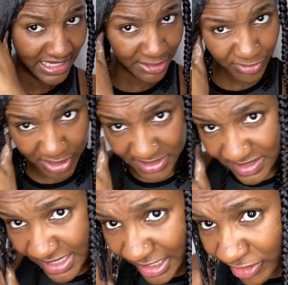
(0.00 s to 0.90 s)
if you can
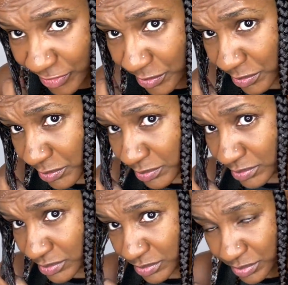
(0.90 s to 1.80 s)
see how I've
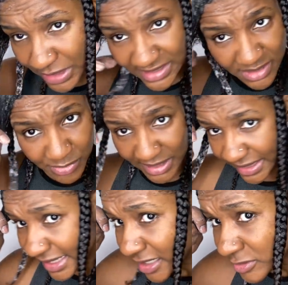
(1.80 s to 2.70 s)
plaited my
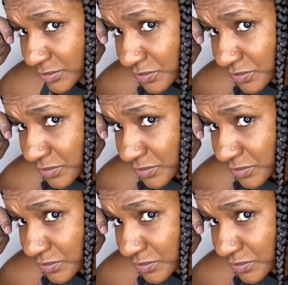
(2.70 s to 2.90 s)
hair,